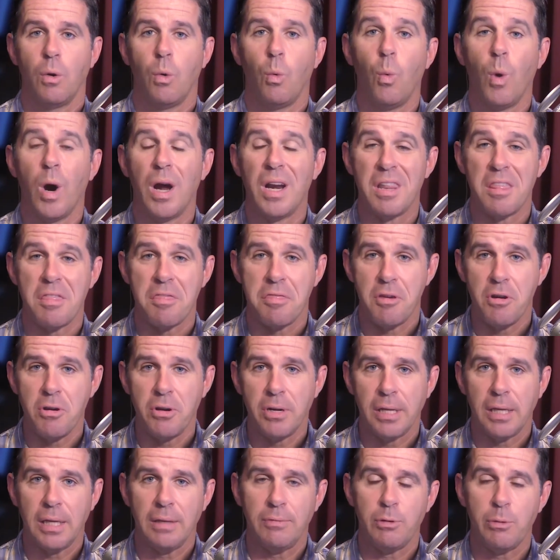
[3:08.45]

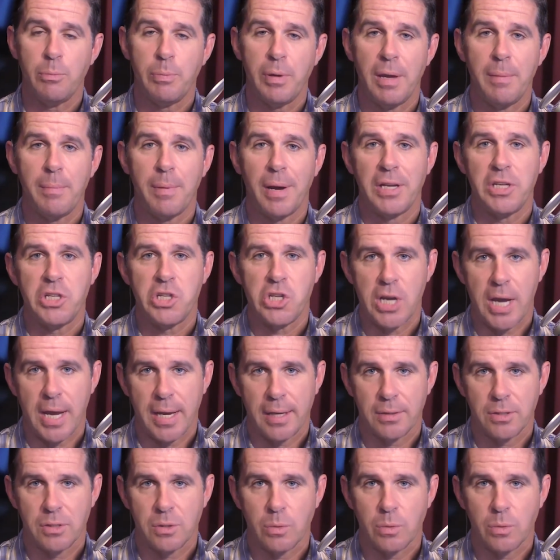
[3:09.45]
$130 if you pay by check.